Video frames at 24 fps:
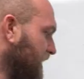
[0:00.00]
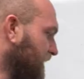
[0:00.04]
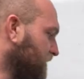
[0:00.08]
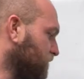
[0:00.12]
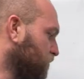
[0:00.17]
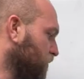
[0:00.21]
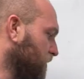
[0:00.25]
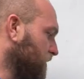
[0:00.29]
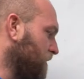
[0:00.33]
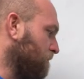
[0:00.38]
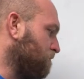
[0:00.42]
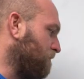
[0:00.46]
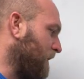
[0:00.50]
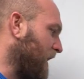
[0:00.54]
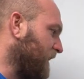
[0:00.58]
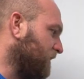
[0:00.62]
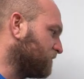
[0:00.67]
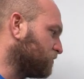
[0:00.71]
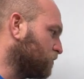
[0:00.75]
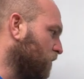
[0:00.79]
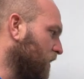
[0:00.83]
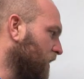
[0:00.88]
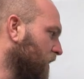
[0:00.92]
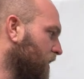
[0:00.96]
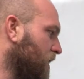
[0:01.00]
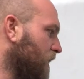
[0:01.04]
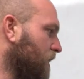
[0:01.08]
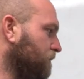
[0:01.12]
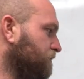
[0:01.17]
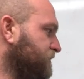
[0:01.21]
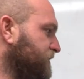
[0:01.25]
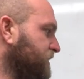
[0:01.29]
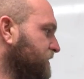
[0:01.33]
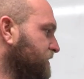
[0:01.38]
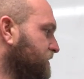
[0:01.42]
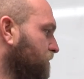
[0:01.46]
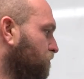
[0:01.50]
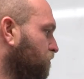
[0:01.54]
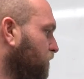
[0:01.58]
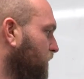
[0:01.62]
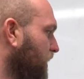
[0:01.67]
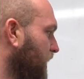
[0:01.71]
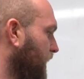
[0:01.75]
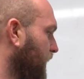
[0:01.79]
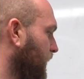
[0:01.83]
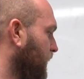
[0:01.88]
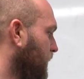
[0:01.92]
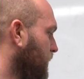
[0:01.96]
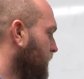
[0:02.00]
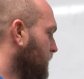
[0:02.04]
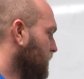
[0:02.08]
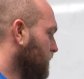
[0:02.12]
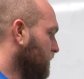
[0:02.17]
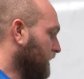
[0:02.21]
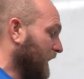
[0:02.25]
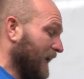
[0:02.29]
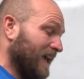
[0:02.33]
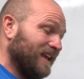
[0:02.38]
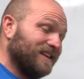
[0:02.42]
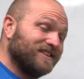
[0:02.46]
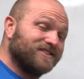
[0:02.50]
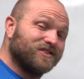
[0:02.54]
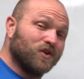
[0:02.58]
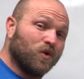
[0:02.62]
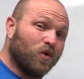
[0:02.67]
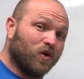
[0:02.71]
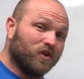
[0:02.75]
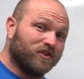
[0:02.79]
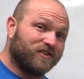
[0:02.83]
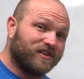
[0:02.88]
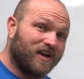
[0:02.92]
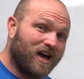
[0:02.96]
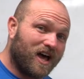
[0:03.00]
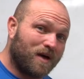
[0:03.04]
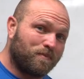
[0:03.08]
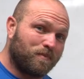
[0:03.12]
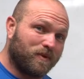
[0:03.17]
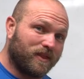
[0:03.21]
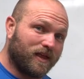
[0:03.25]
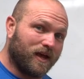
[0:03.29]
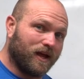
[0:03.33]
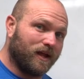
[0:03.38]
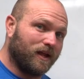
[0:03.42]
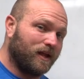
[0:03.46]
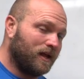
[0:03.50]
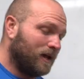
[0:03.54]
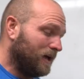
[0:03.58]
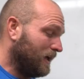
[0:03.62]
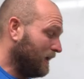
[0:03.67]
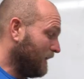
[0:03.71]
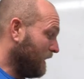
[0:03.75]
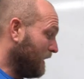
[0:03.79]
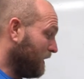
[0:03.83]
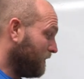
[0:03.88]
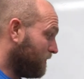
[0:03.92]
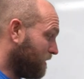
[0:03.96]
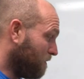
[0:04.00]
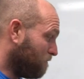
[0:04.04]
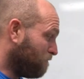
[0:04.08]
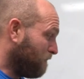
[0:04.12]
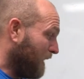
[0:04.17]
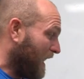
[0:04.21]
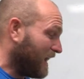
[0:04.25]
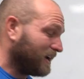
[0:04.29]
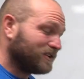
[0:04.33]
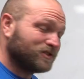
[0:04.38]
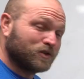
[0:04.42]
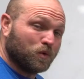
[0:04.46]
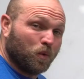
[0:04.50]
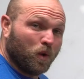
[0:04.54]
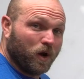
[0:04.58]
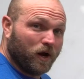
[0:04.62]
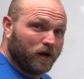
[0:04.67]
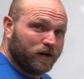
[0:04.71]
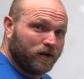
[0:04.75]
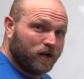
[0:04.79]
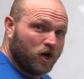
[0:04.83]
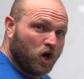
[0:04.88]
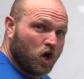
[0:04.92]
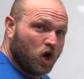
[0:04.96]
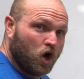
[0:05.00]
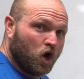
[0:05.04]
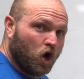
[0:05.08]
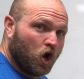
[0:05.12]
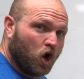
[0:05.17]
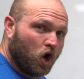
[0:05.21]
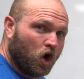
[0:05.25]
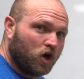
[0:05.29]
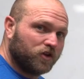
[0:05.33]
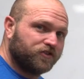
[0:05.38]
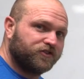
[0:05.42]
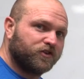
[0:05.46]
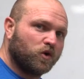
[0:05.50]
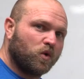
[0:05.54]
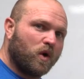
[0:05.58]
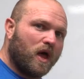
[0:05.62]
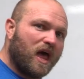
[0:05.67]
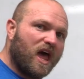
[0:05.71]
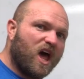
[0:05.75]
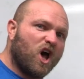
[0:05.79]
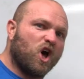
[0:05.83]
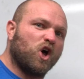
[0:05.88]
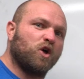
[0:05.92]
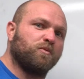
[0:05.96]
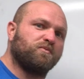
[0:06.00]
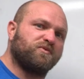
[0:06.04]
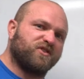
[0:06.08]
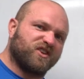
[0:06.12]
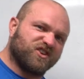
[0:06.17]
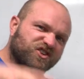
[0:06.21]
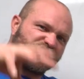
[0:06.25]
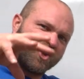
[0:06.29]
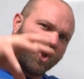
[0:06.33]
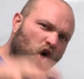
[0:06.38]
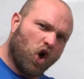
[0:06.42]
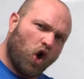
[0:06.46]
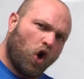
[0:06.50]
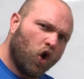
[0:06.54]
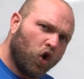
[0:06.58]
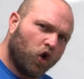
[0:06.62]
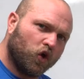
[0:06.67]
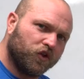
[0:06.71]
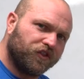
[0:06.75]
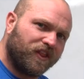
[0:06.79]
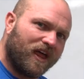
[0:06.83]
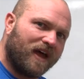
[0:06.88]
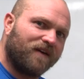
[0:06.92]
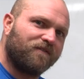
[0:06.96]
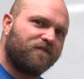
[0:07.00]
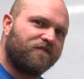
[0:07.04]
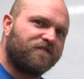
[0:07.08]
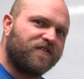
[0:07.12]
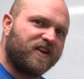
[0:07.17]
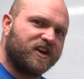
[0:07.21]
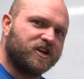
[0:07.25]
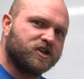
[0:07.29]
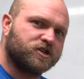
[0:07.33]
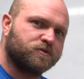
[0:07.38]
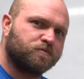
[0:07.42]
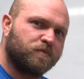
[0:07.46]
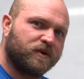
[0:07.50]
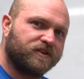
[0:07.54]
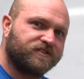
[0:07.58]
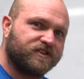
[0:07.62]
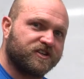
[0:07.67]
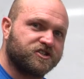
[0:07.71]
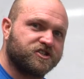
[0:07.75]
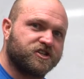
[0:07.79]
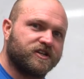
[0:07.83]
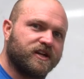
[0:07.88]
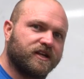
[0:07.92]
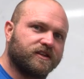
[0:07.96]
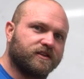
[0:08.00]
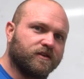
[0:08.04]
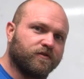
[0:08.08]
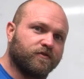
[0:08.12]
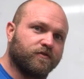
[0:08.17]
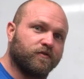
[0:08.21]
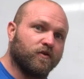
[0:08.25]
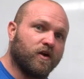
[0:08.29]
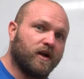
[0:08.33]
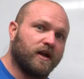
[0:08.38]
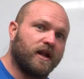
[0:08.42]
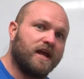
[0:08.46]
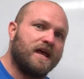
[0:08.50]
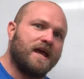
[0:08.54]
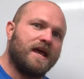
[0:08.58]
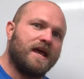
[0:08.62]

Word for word: That's where the back squat comes into play. Okay, so on top of that, the back squat also helps us hold that finish position at the front.